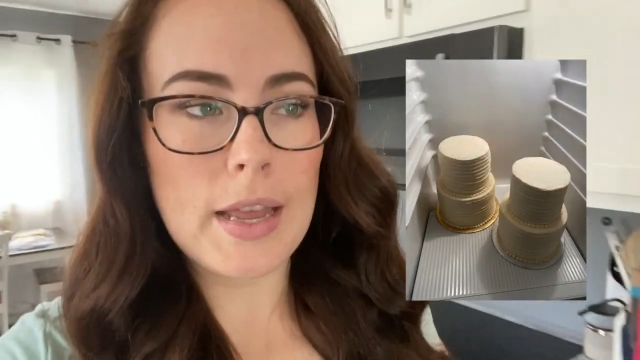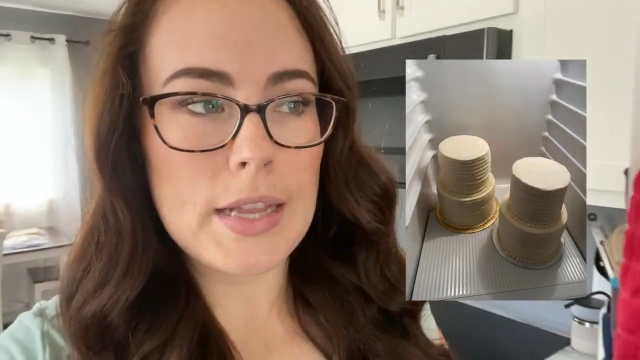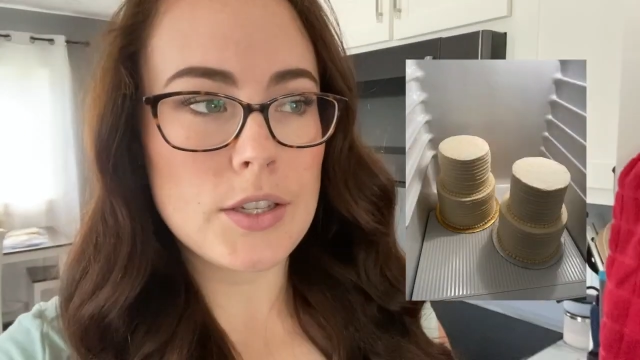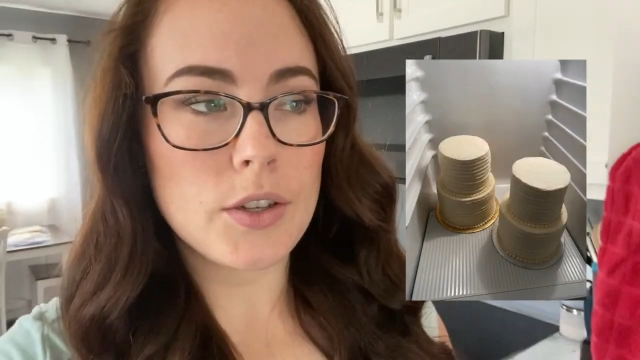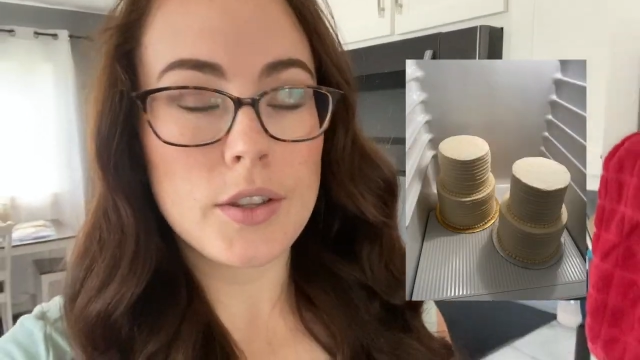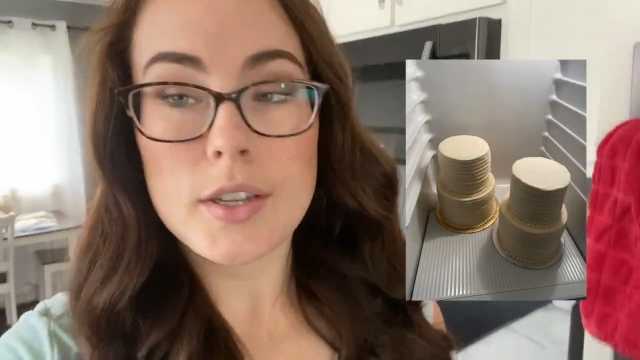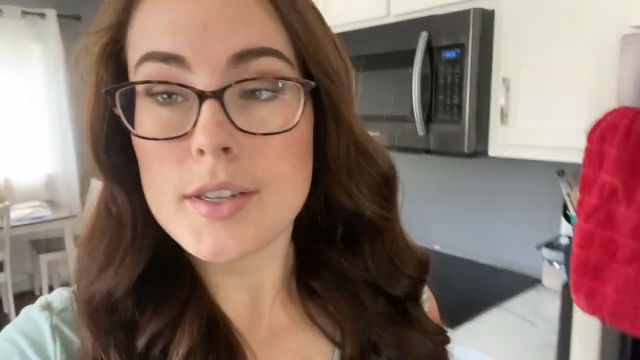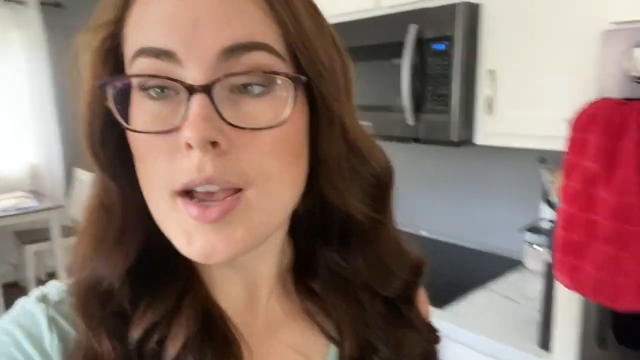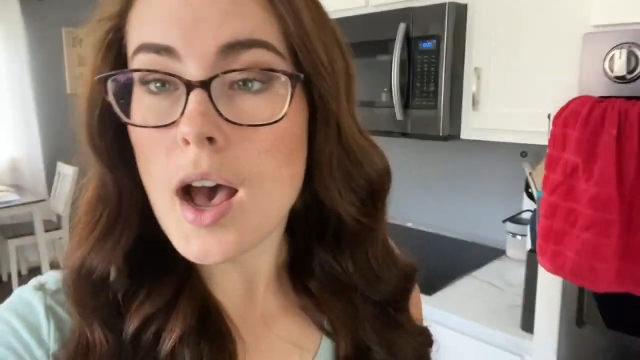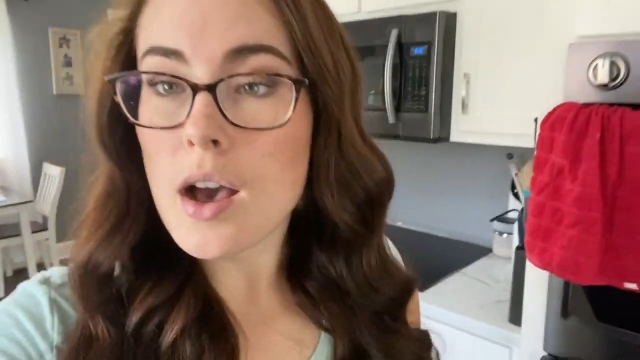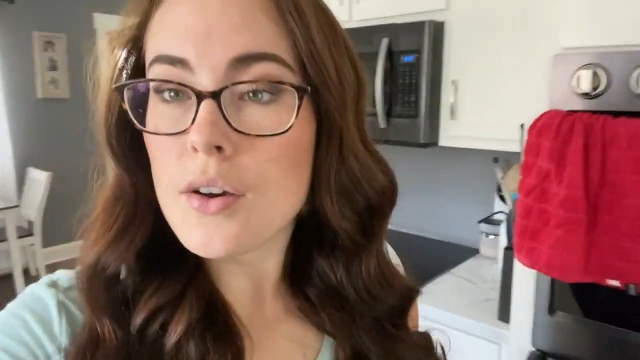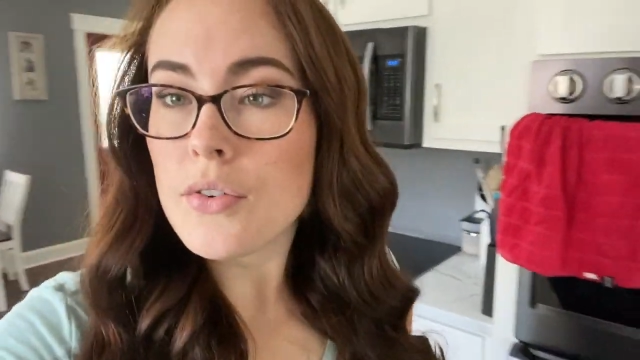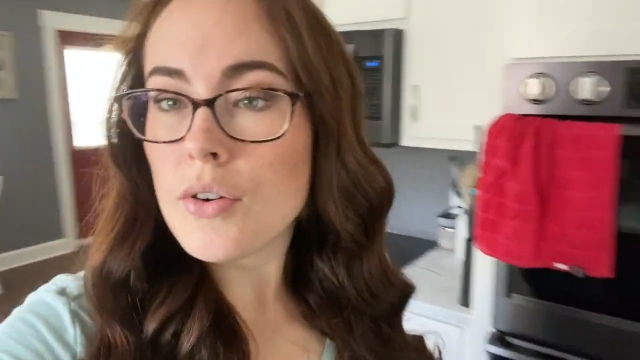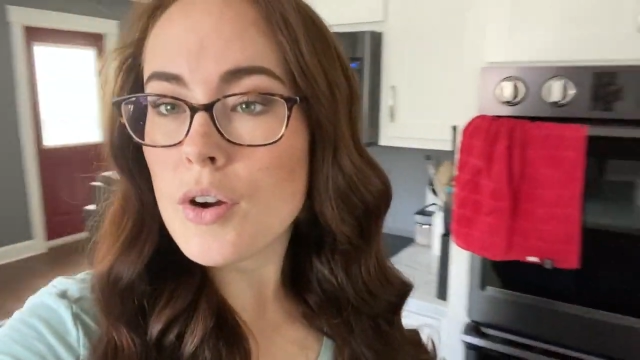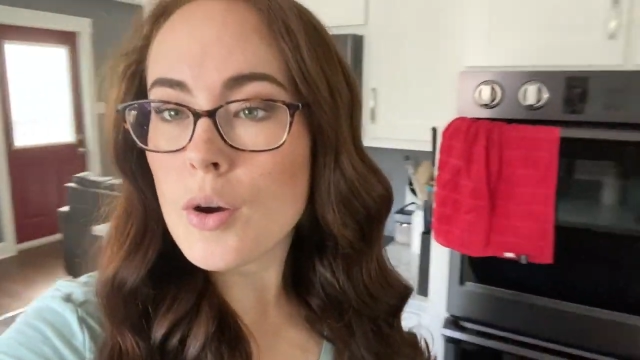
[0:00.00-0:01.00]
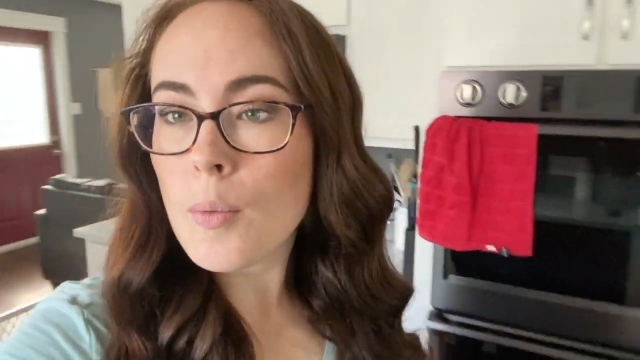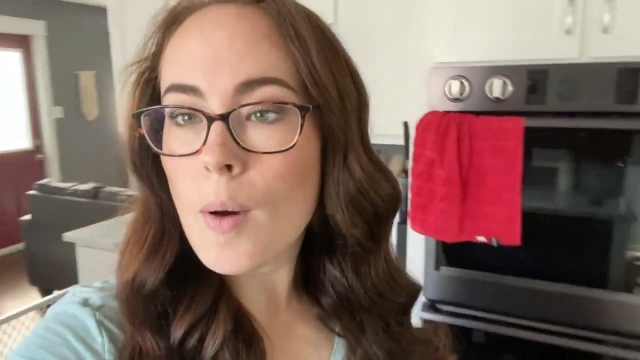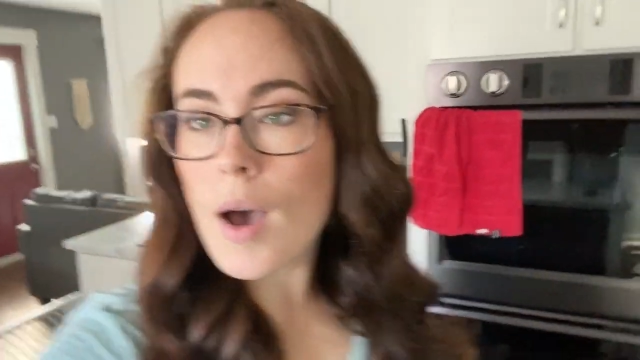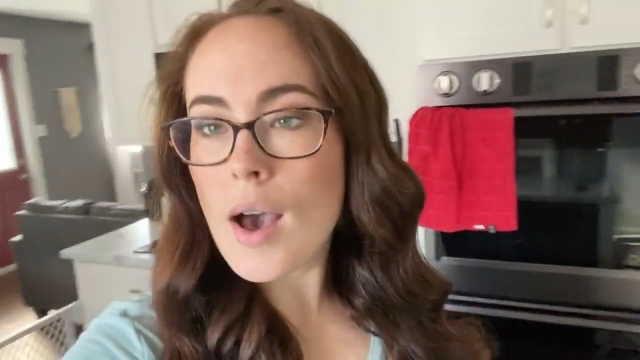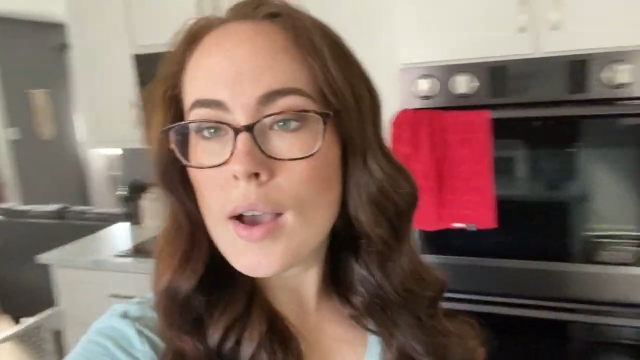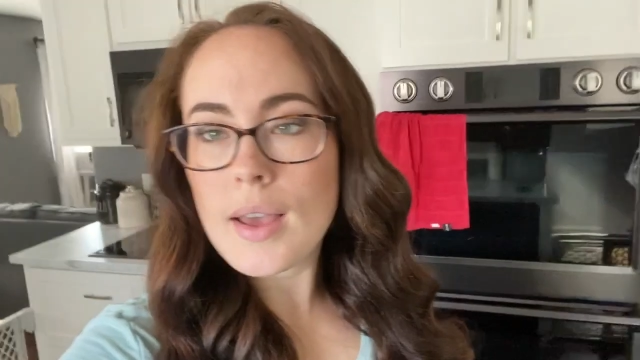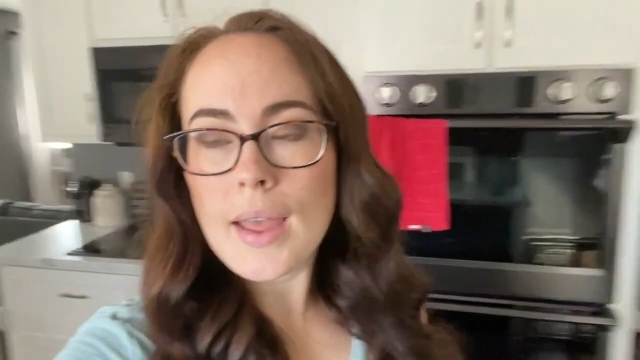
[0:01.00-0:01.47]
I took the dog for a
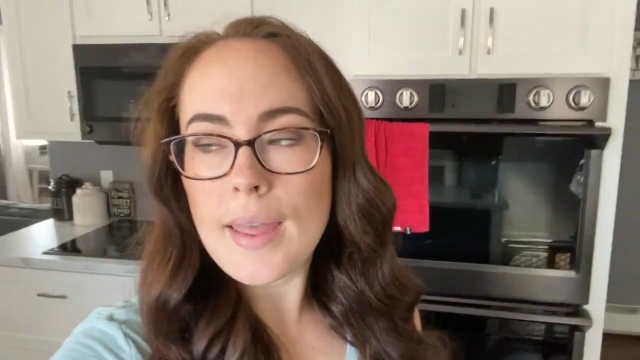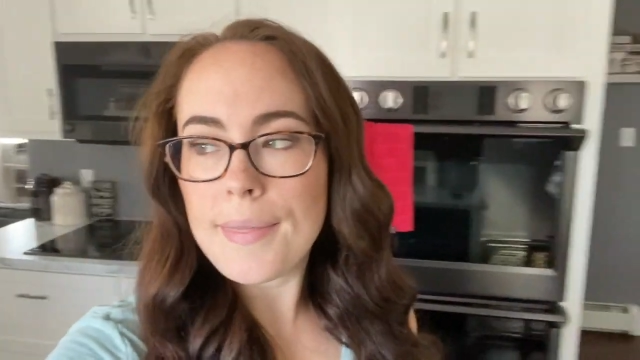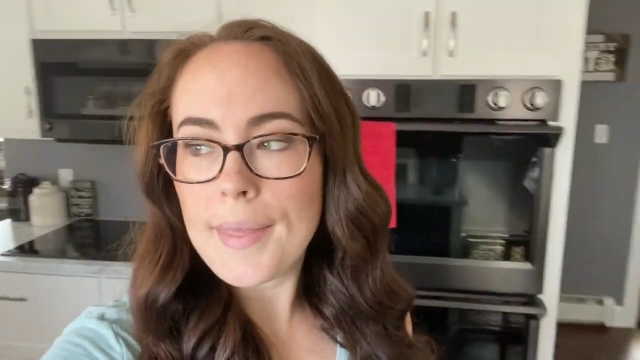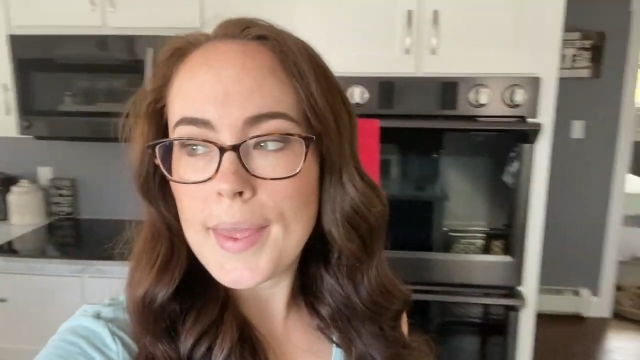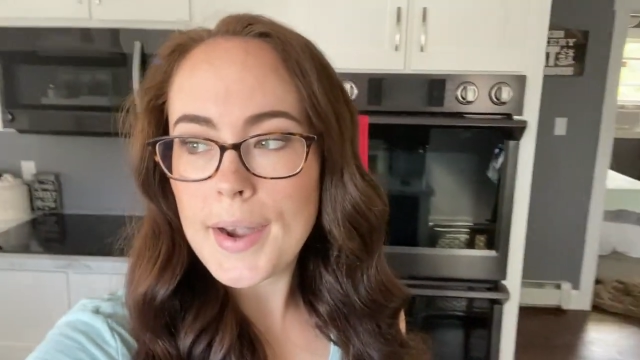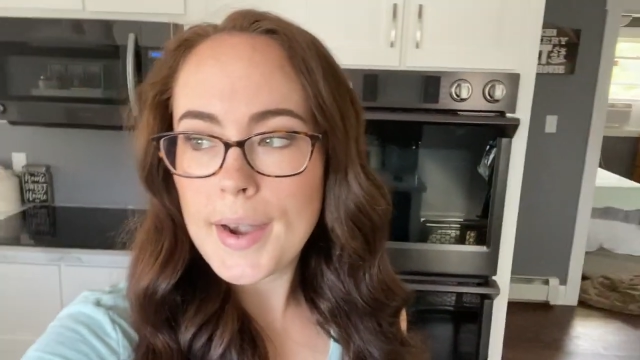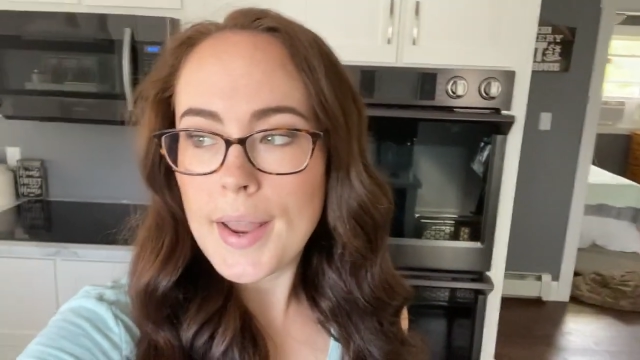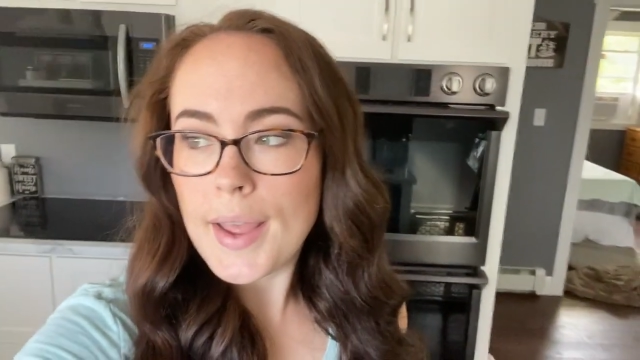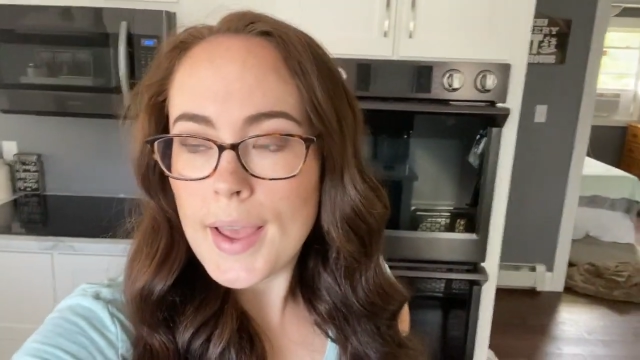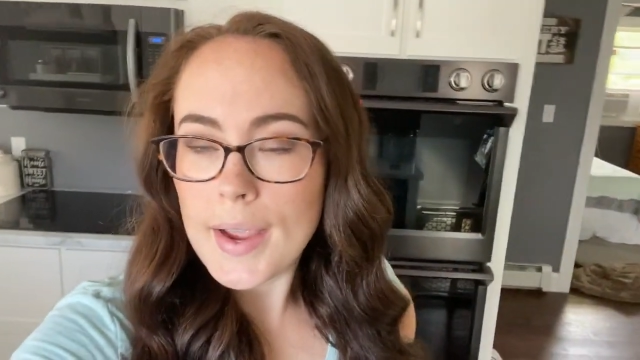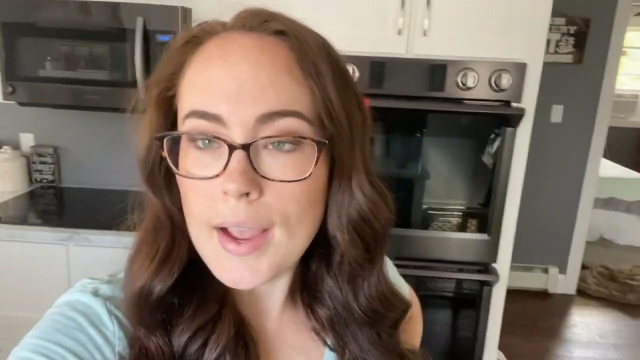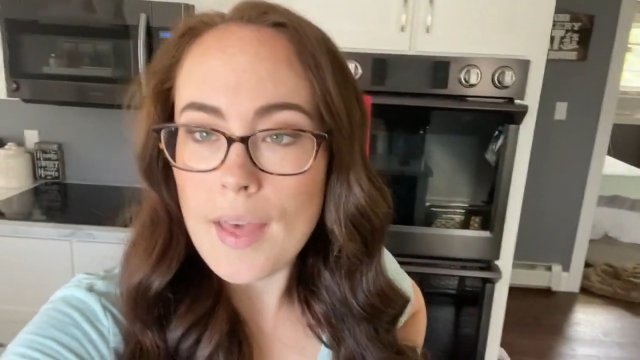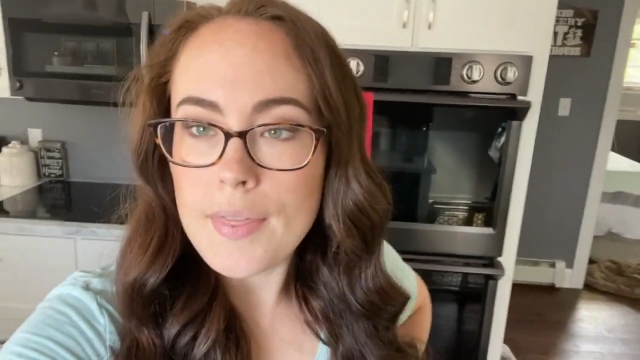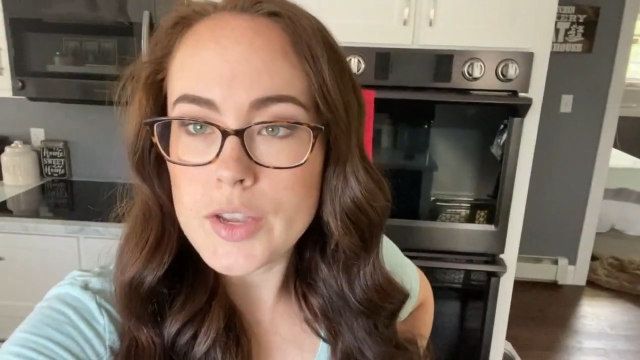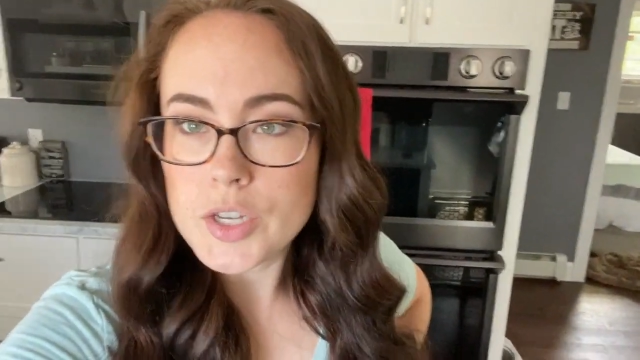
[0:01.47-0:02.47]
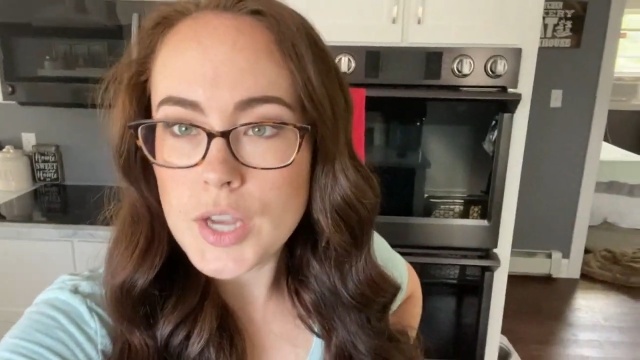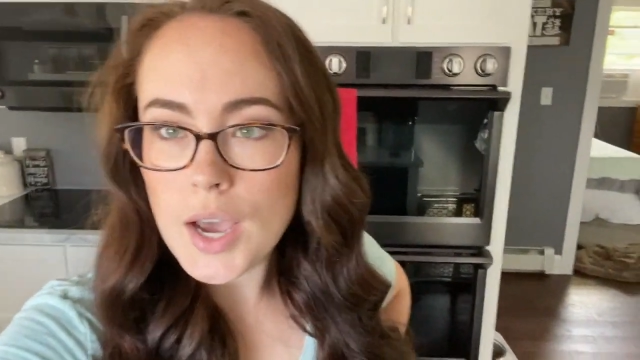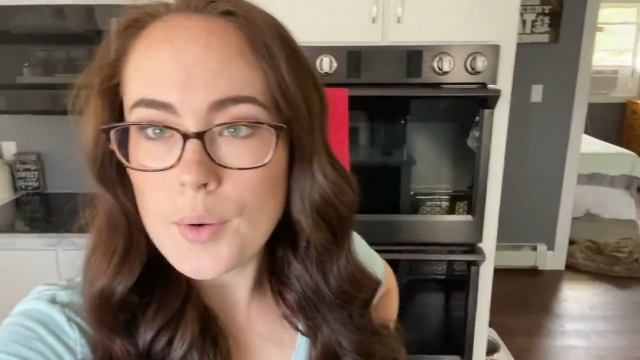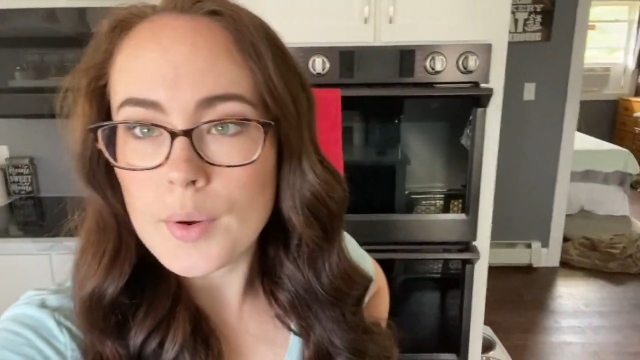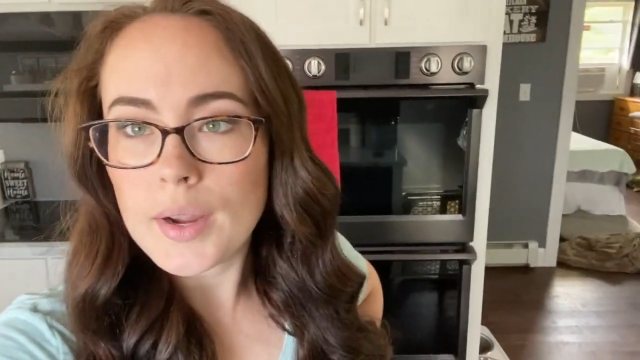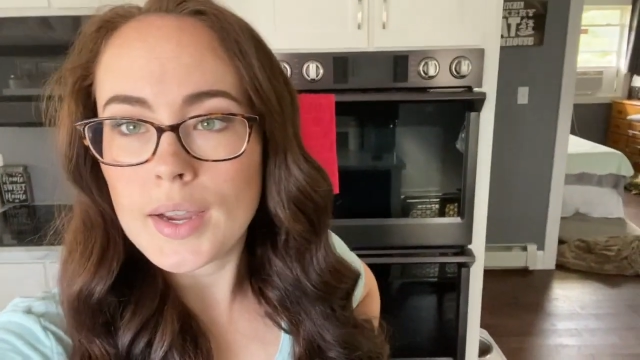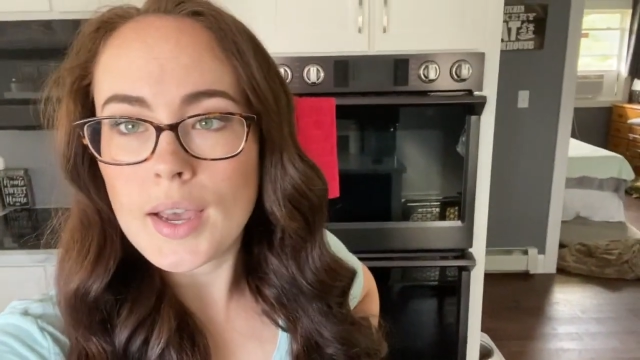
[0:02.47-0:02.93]
walk and then got in the
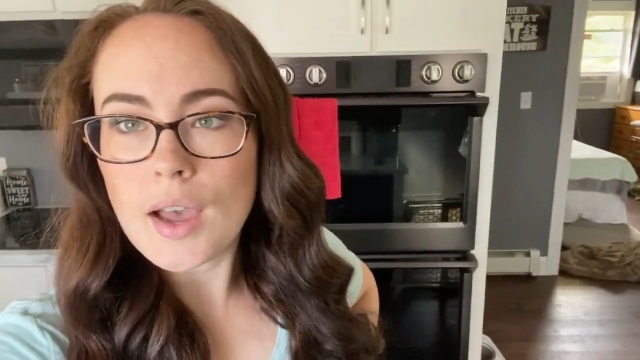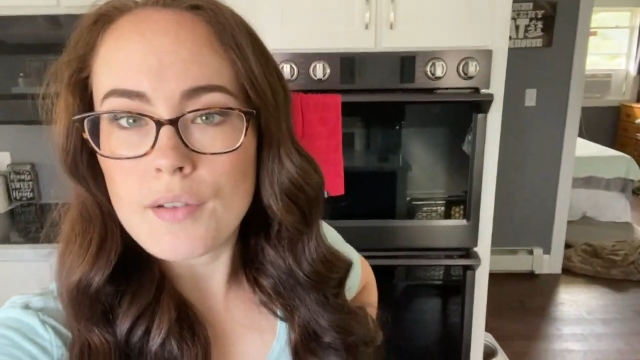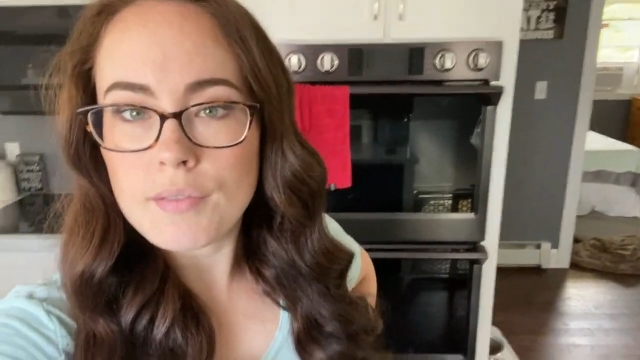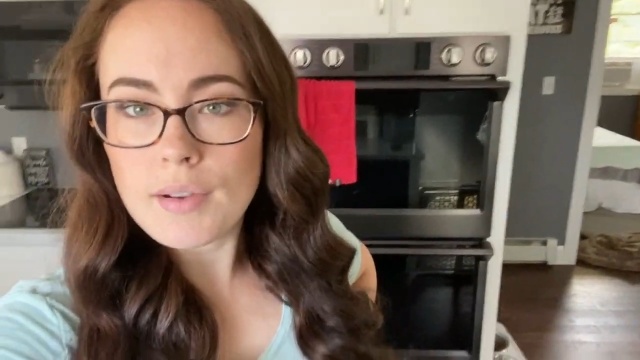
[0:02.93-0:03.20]
shower and got